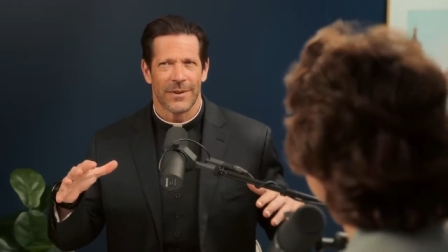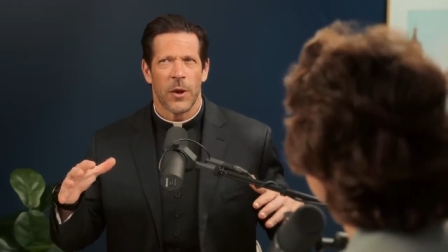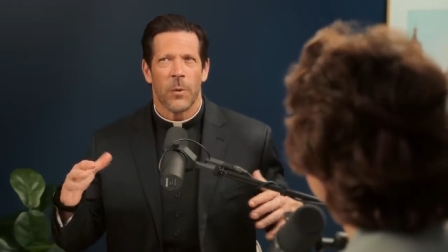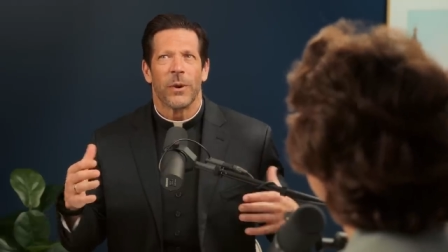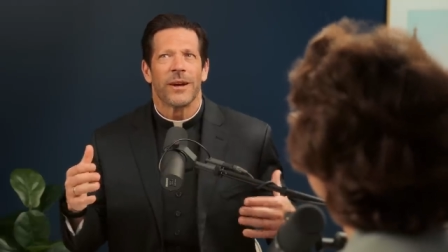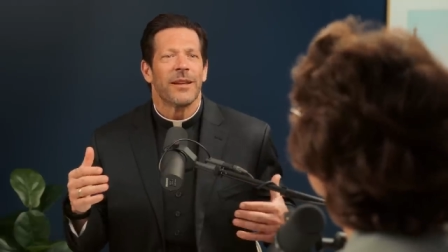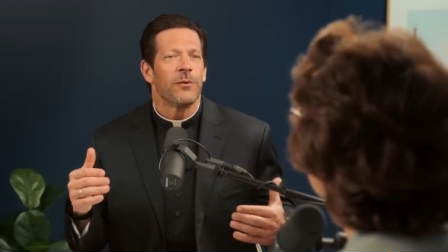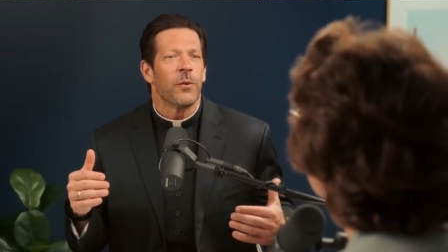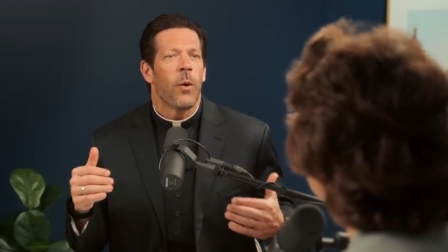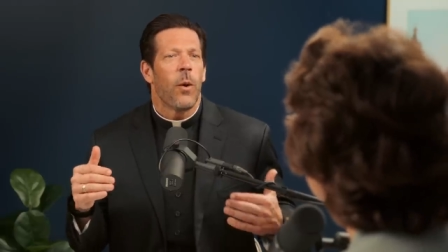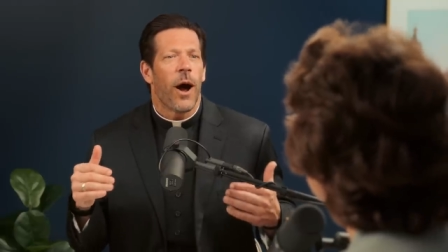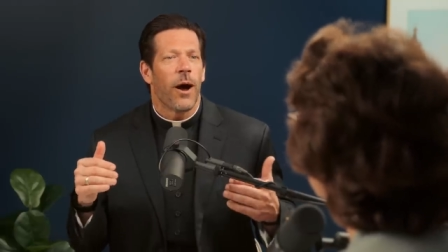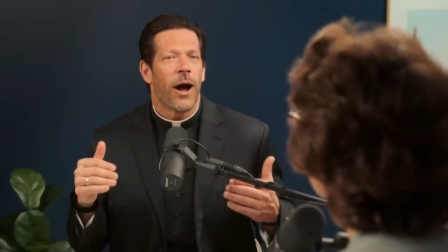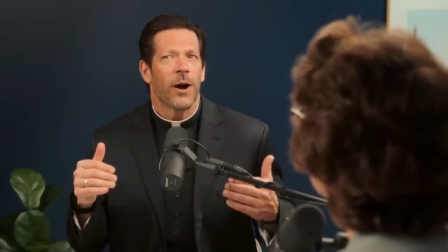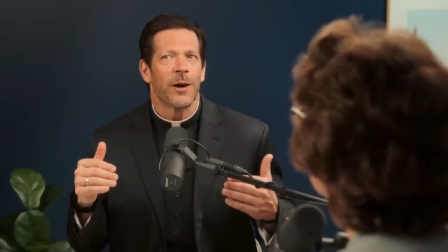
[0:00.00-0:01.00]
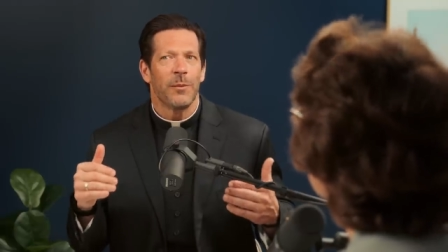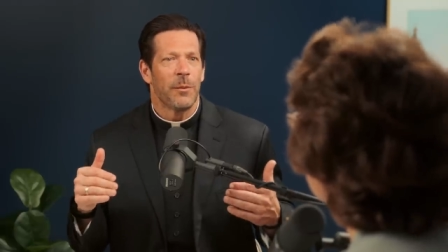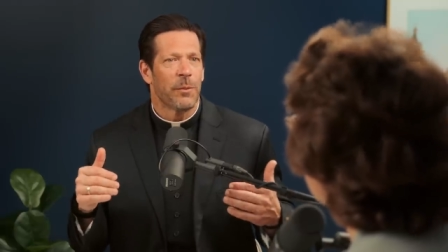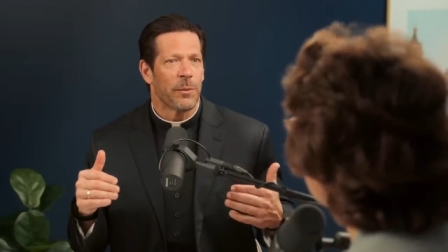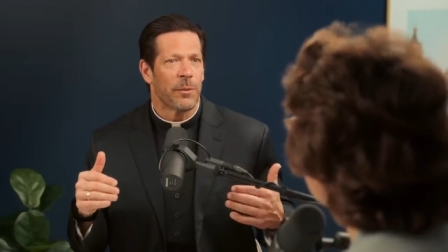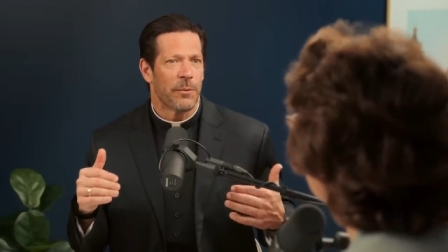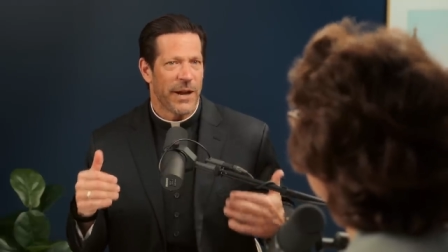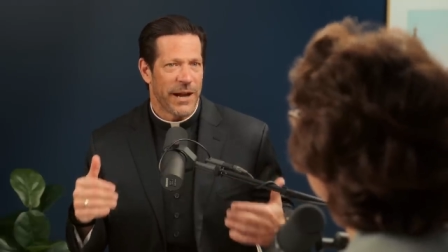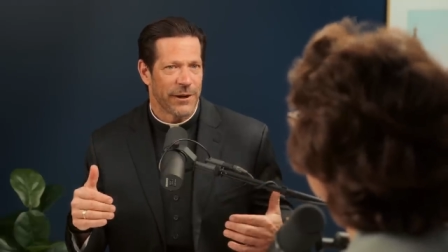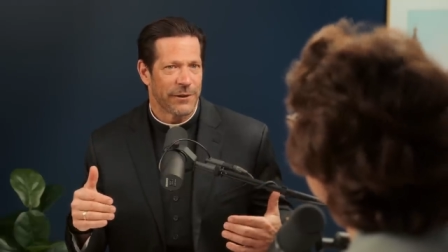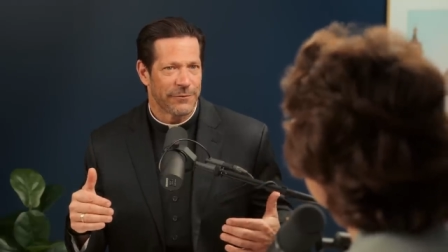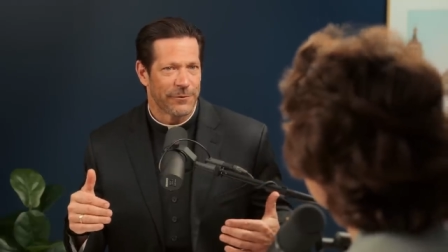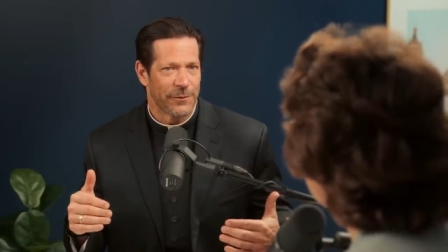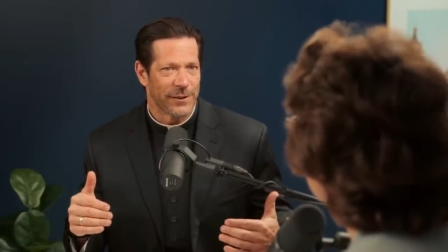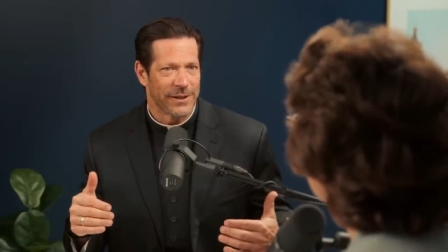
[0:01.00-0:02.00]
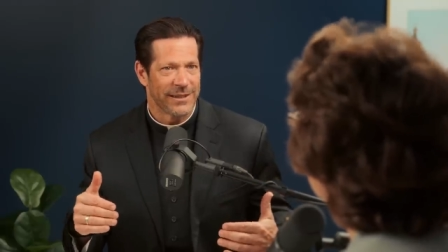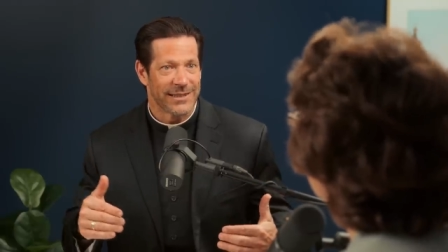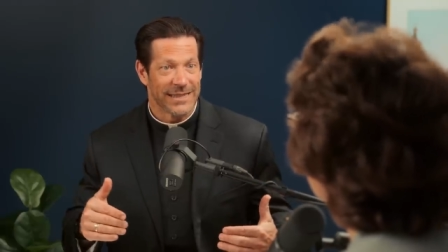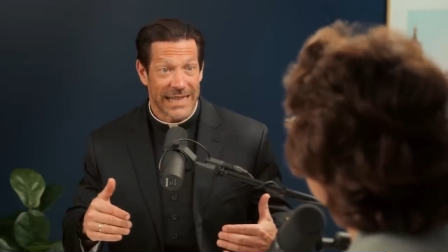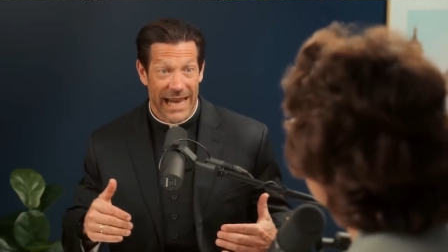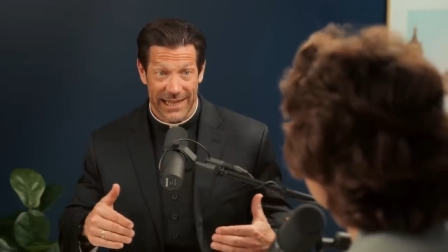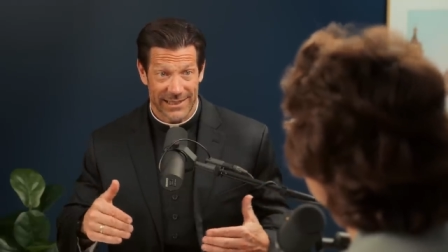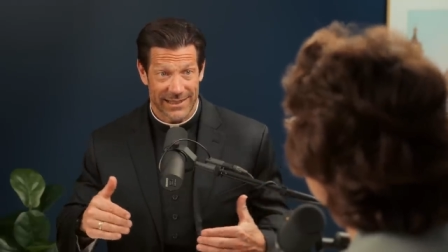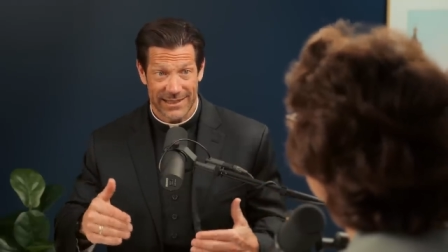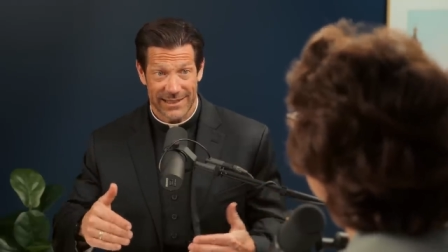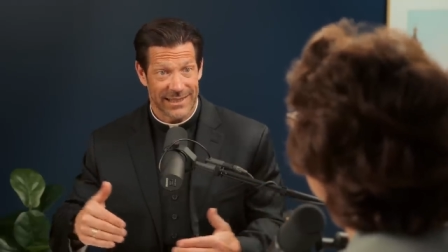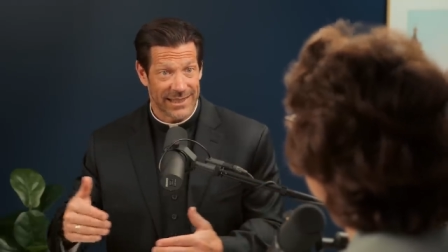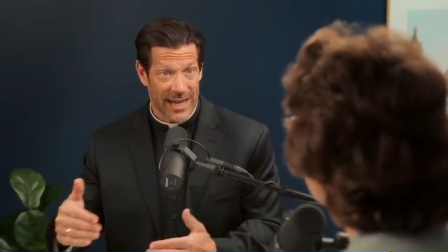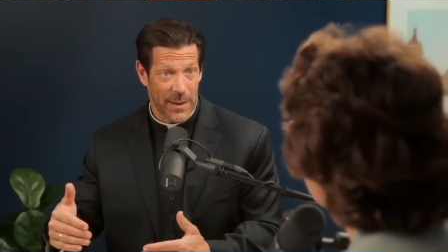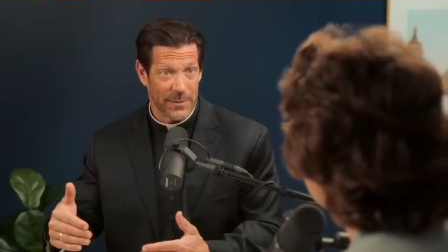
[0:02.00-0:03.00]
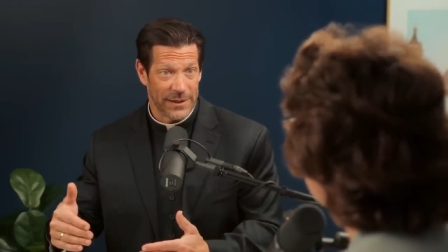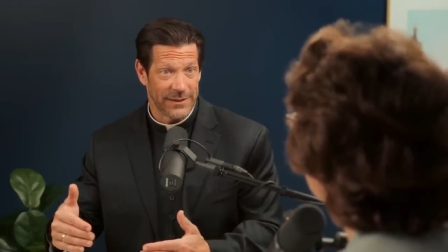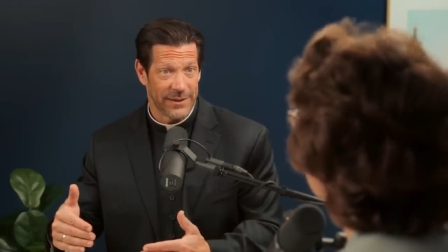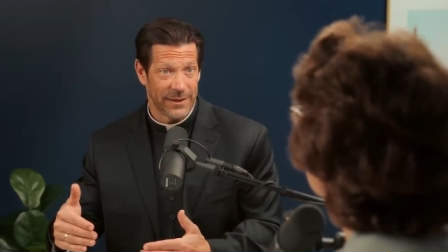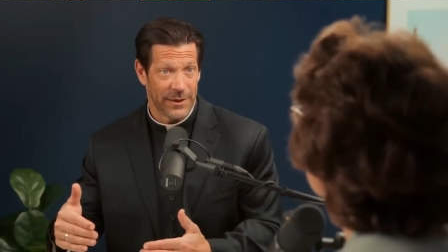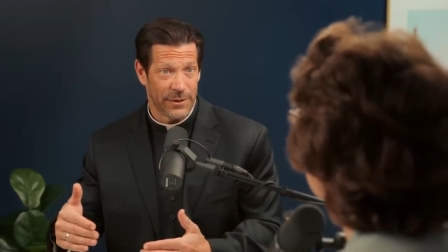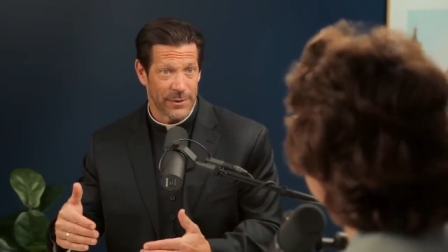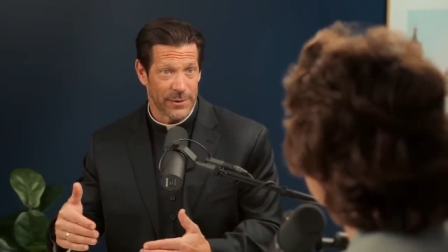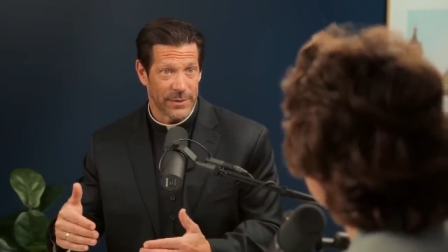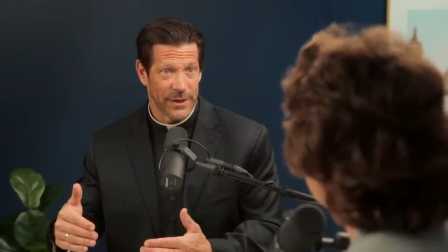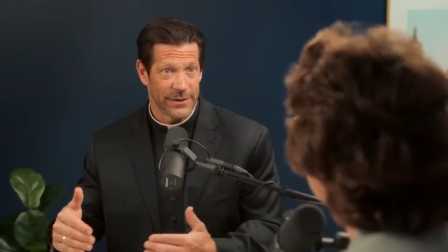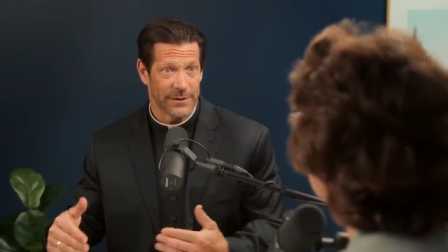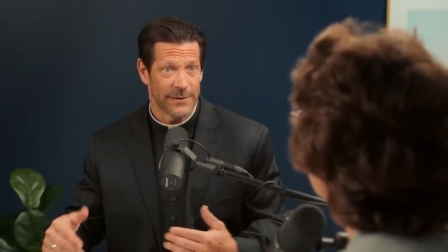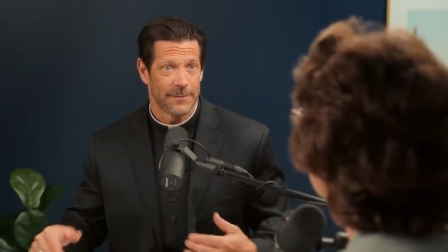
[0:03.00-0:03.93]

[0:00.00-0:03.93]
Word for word: what can mm. how can people mm-hmm. prepare mm-hmm. for this next step into the third pillar?